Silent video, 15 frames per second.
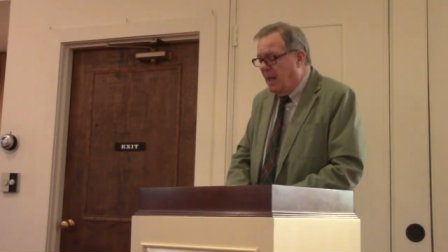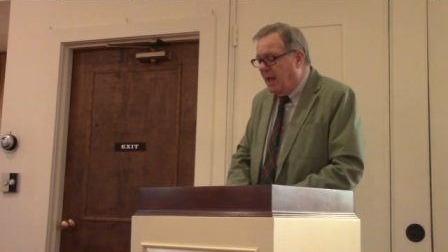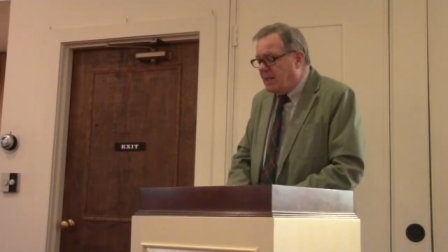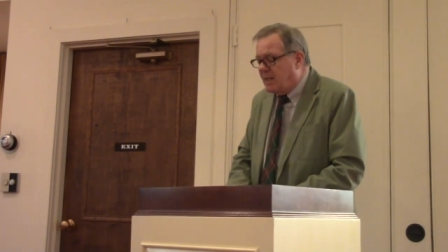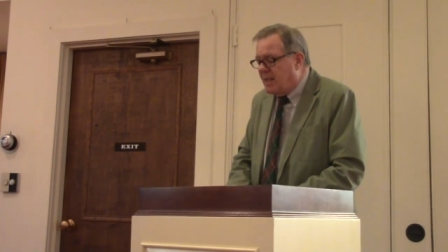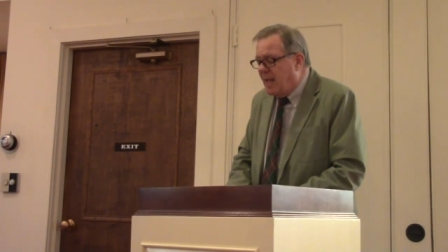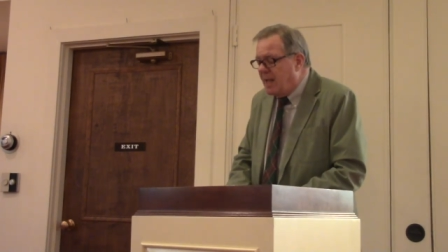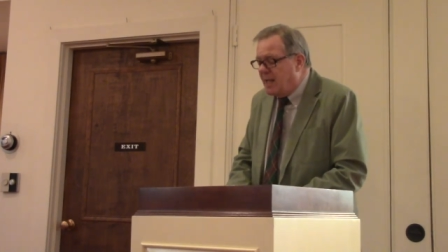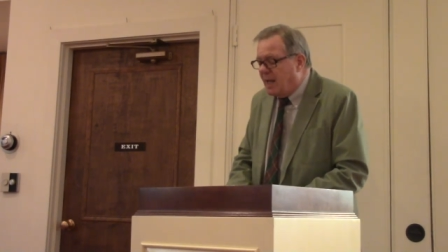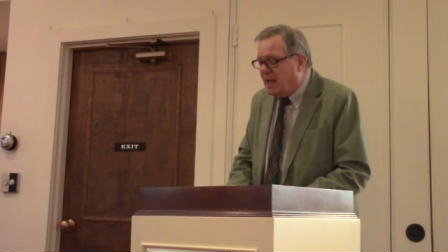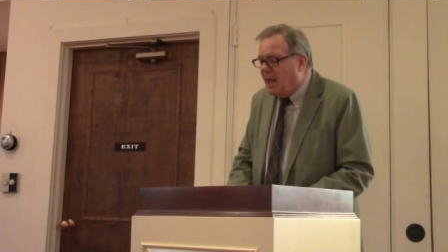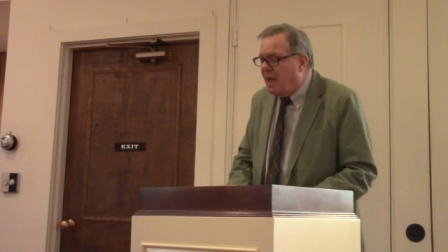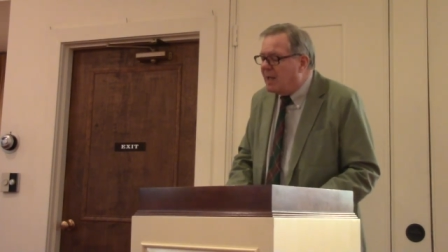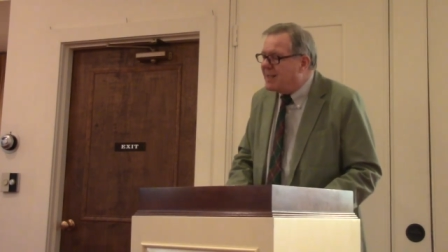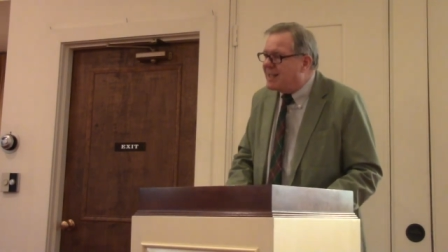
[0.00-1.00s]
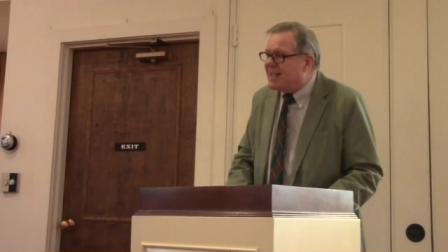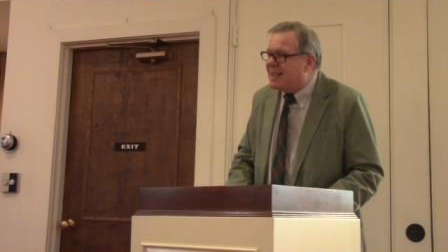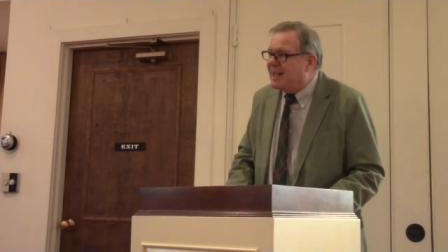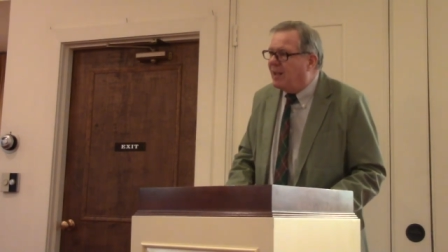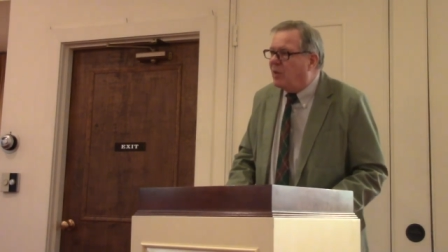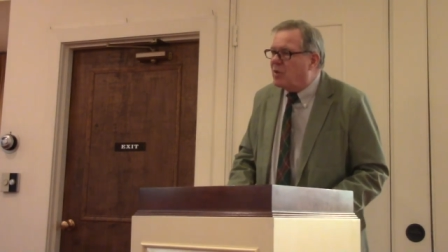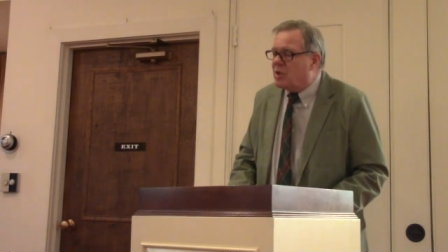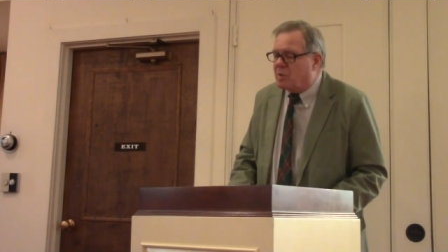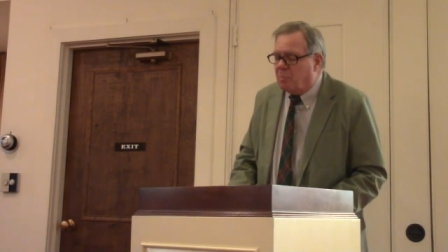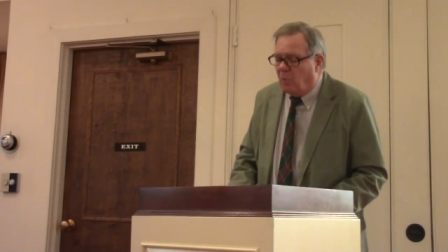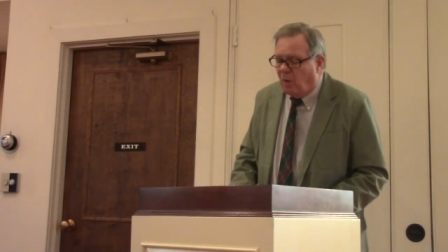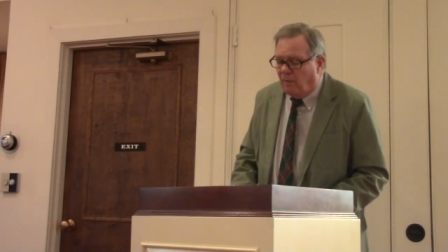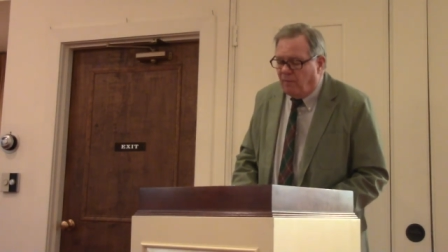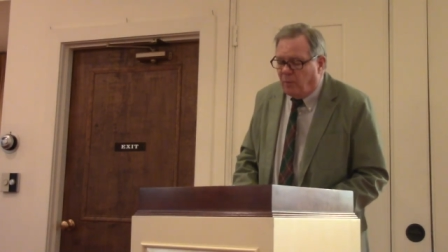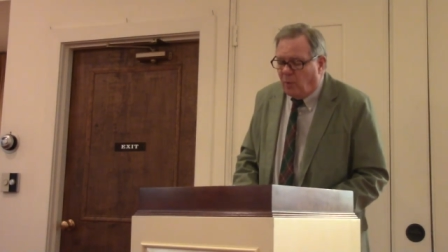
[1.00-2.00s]
It's then that God's still
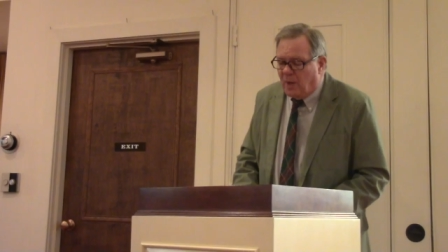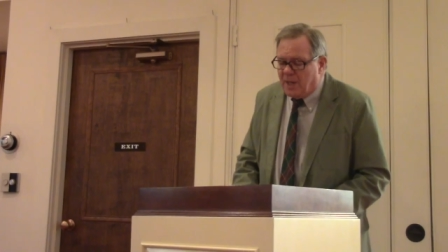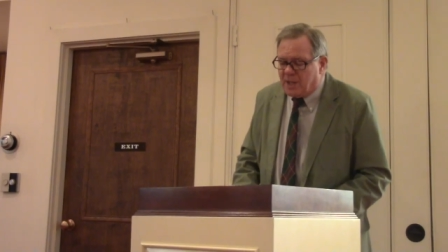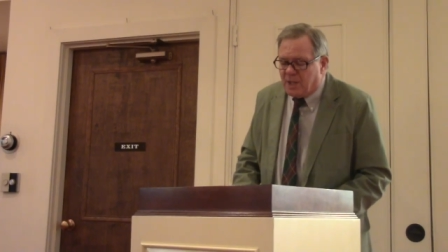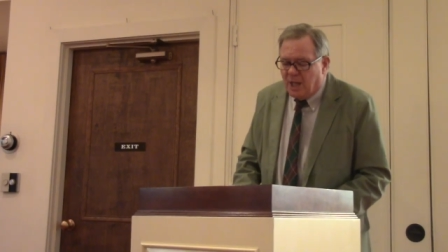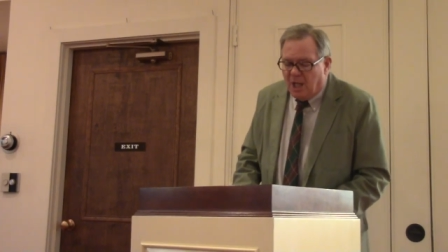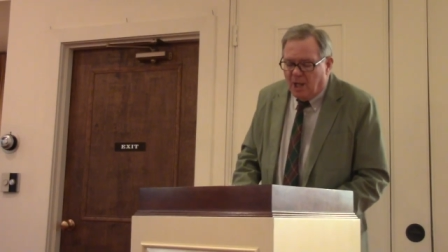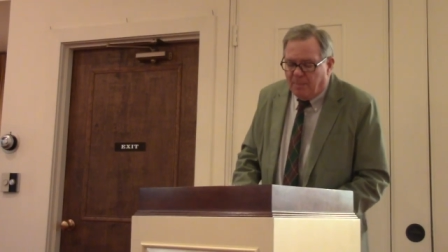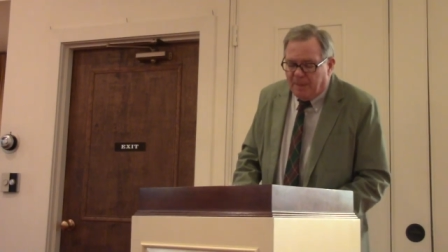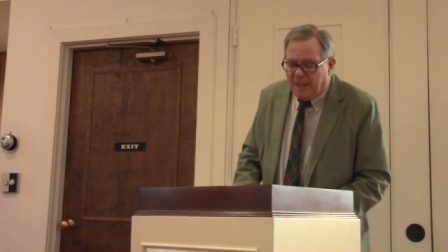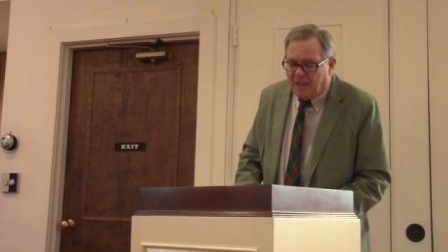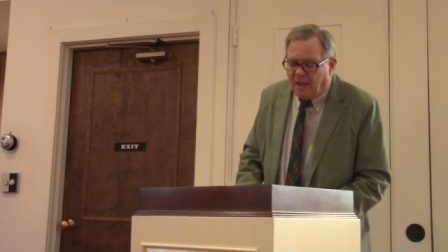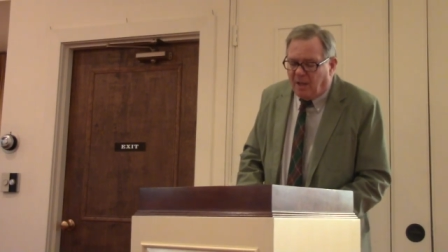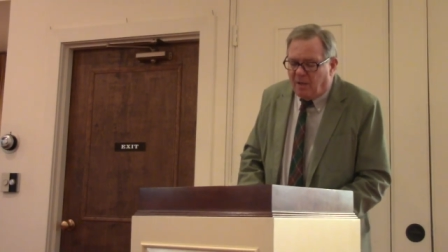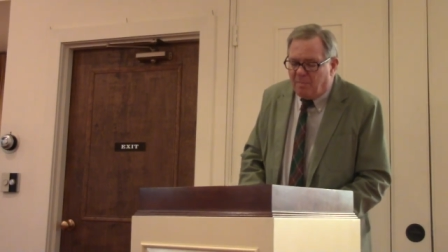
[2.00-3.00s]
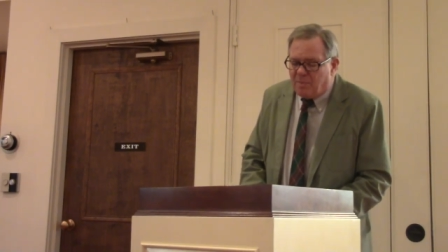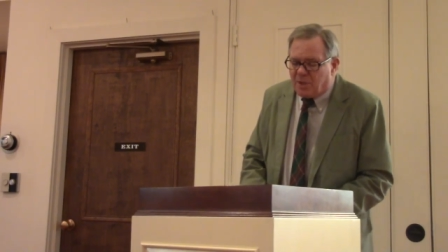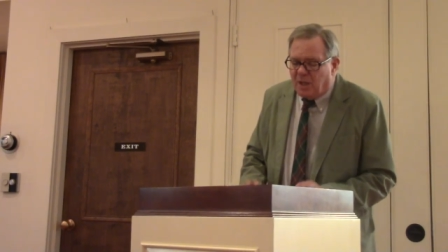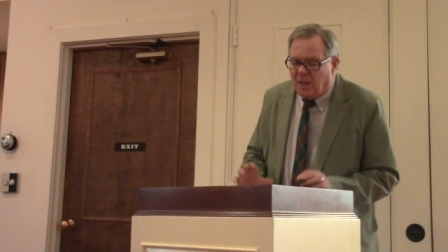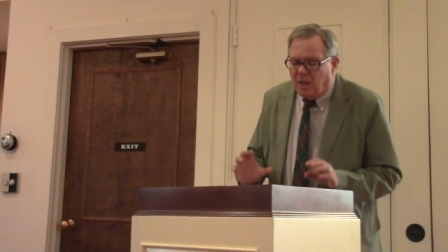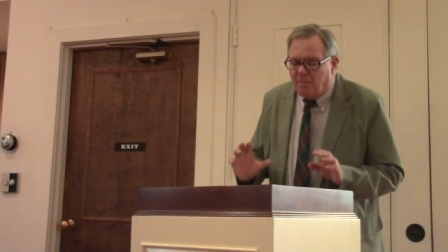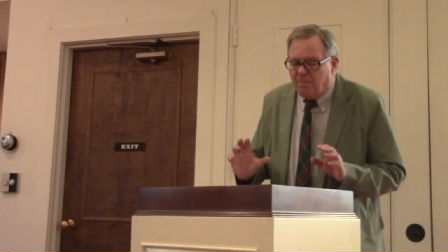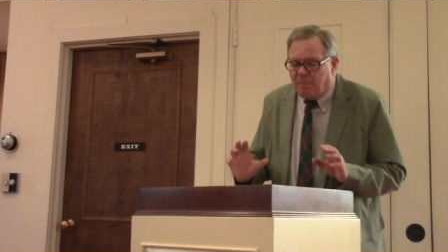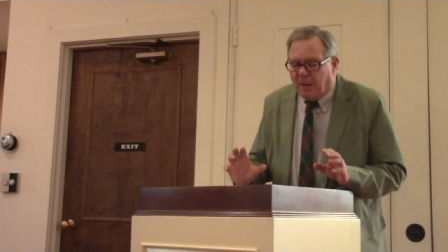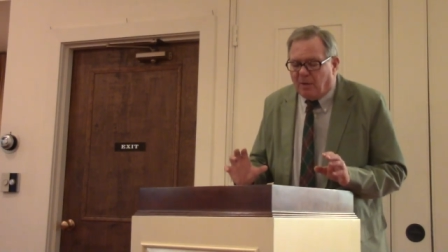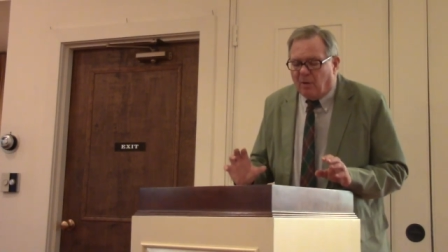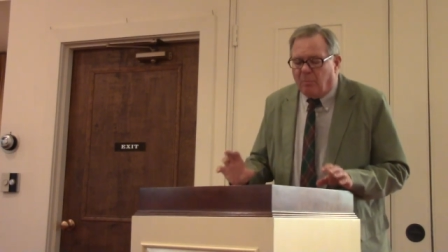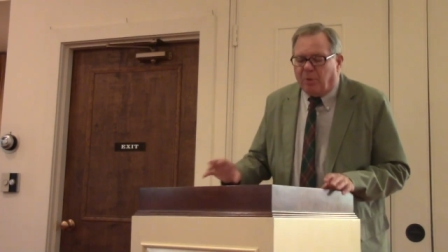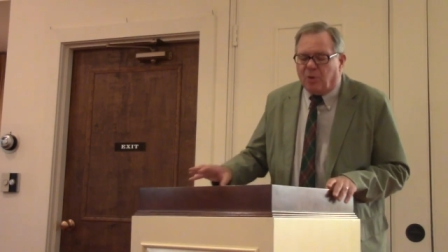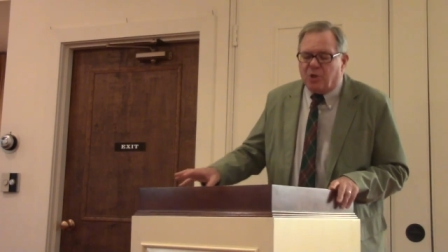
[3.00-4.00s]
small voice becomes an
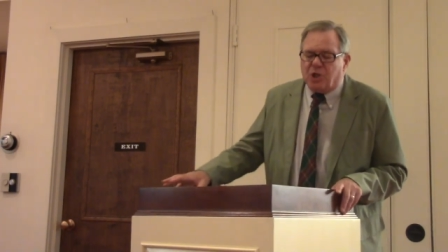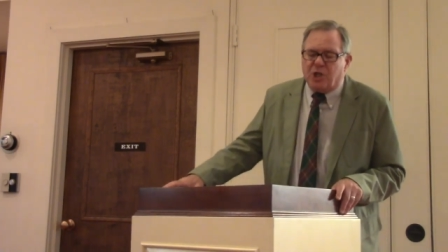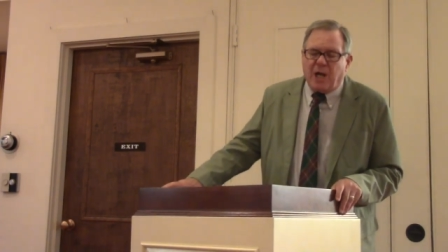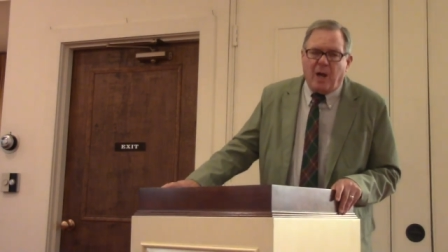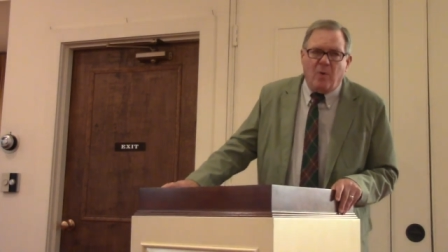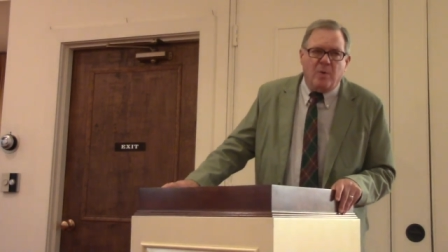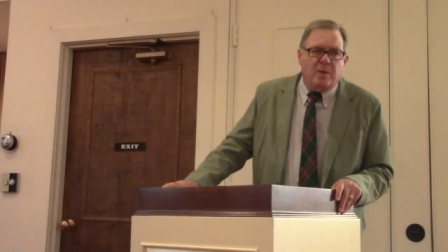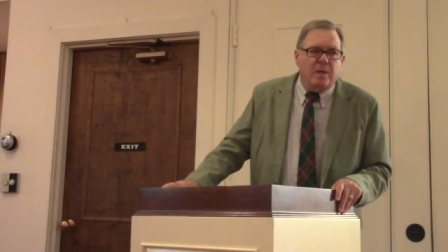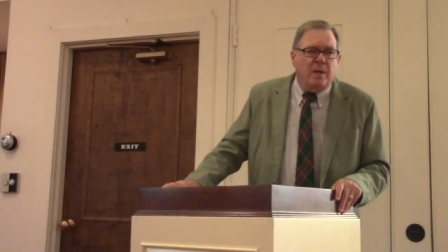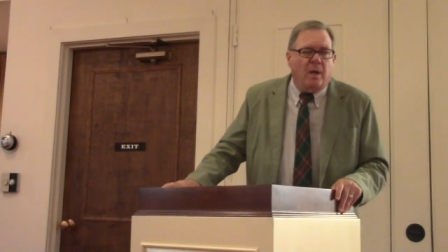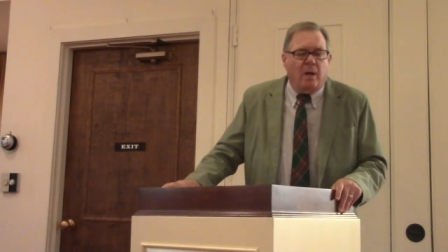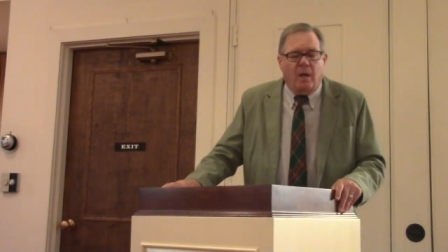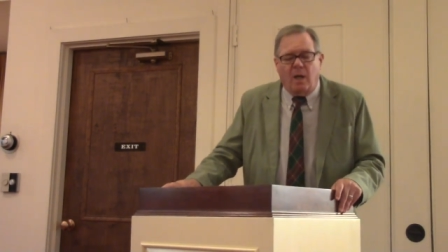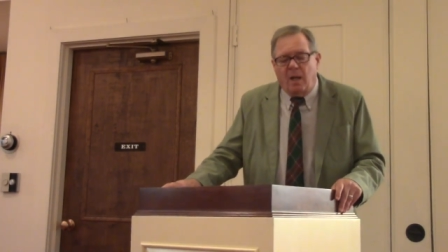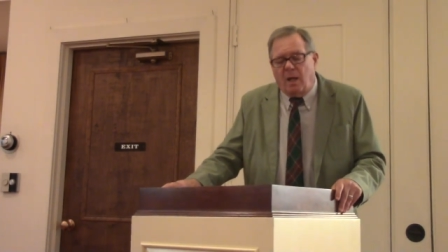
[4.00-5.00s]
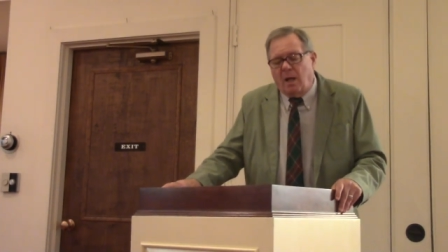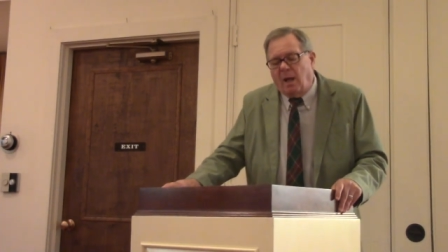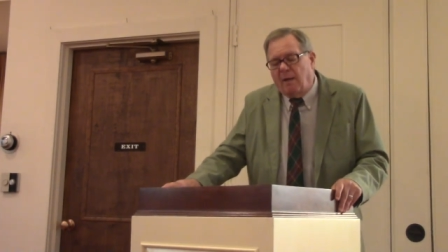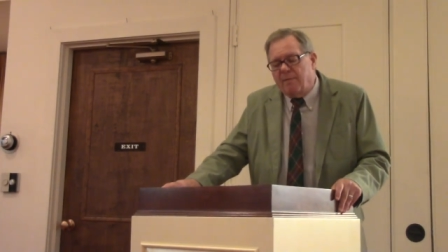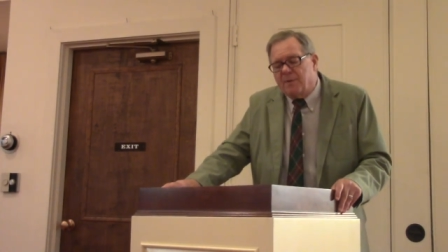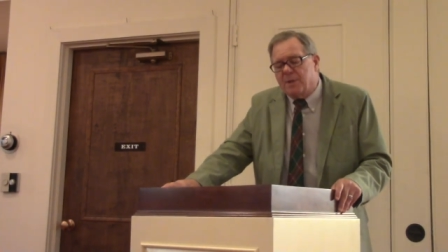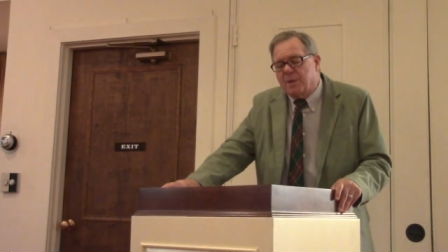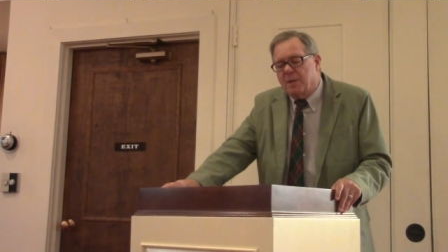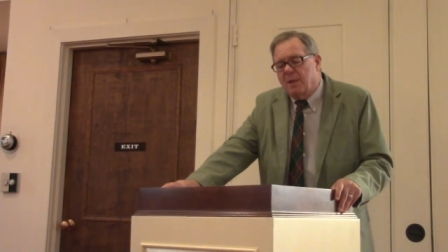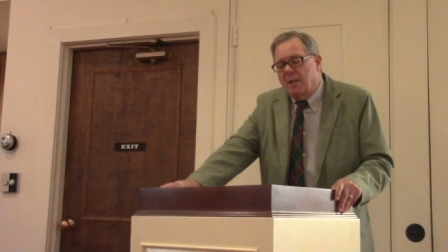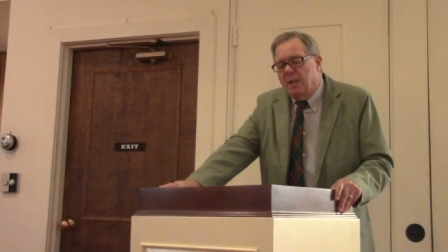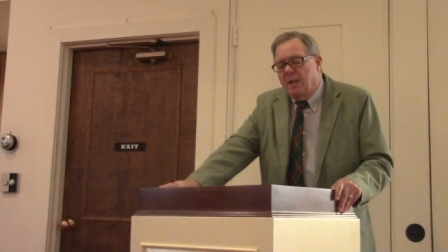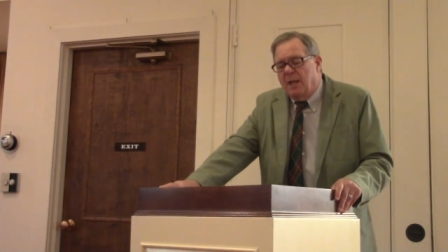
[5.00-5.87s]
unbearable shout in our lives.